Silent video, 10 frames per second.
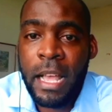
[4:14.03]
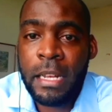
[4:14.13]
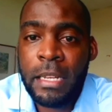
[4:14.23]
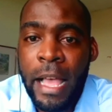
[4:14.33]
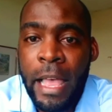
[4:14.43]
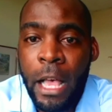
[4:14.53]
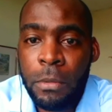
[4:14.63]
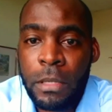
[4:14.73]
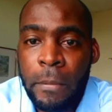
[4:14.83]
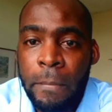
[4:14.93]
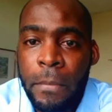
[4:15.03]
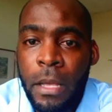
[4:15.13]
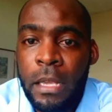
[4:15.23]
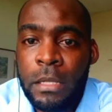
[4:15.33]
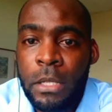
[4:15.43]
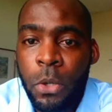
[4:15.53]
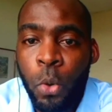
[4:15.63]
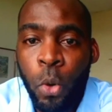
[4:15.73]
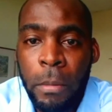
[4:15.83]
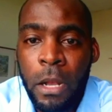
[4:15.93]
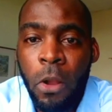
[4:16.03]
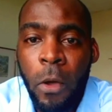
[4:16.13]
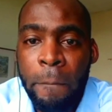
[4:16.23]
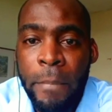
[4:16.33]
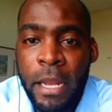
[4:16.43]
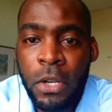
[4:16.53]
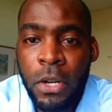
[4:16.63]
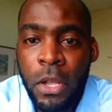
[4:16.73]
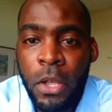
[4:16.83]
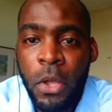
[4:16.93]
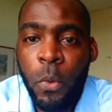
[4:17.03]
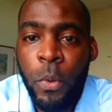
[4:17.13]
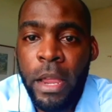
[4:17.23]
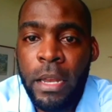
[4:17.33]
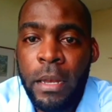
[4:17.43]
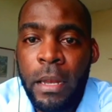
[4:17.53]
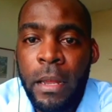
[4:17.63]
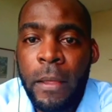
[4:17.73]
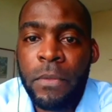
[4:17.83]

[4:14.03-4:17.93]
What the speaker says: and that helps us to cope a lot better when,